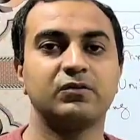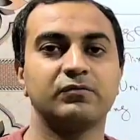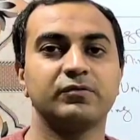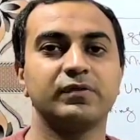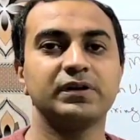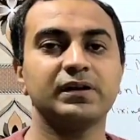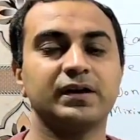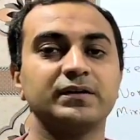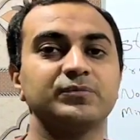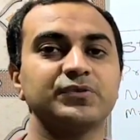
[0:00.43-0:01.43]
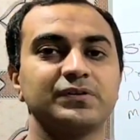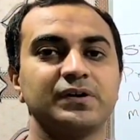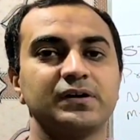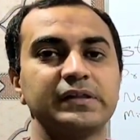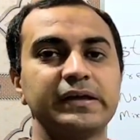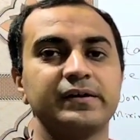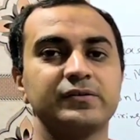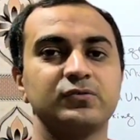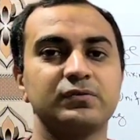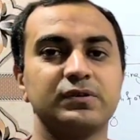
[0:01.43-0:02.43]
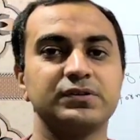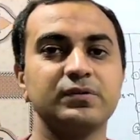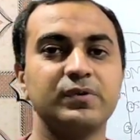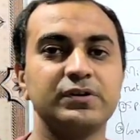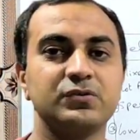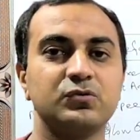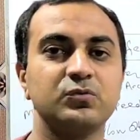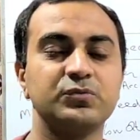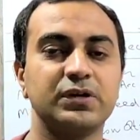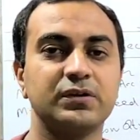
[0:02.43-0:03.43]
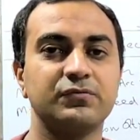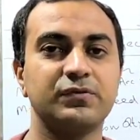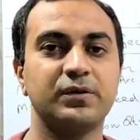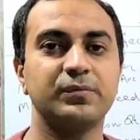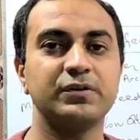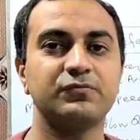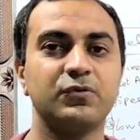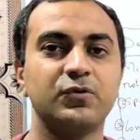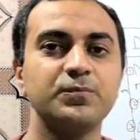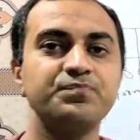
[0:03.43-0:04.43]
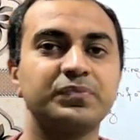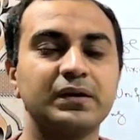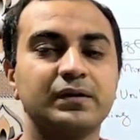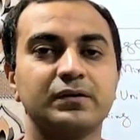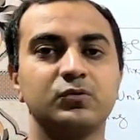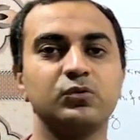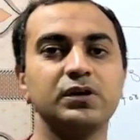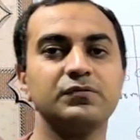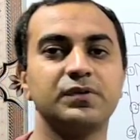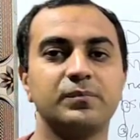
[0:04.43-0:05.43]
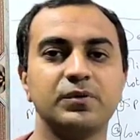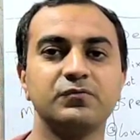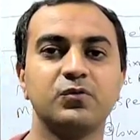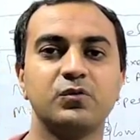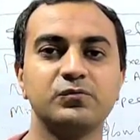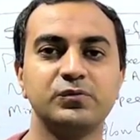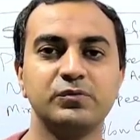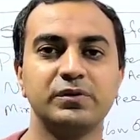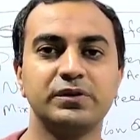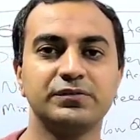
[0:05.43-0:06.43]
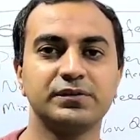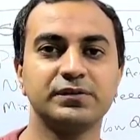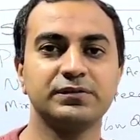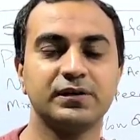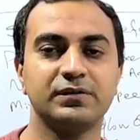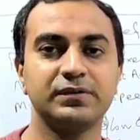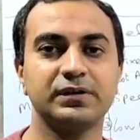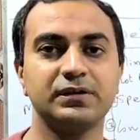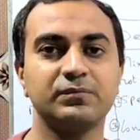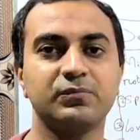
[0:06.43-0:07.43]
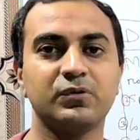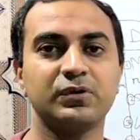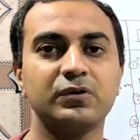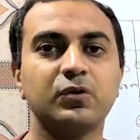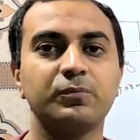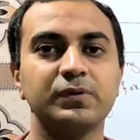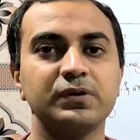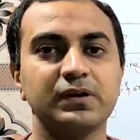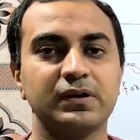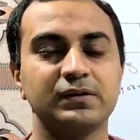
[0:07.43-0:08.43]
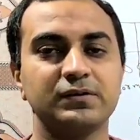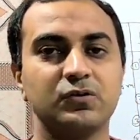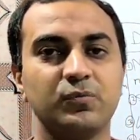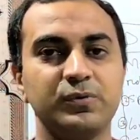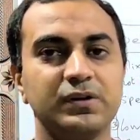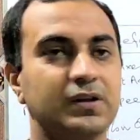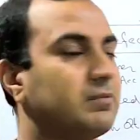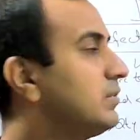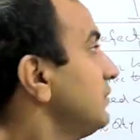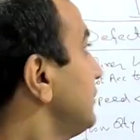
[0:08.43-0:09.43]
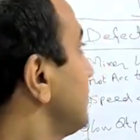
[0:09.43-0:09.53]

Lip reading: Hello everyone, I am Sajjad and you are watching my YouTube channel pharmaInform. Today in pharmaInform we will discuss a very important topic, and the topic name is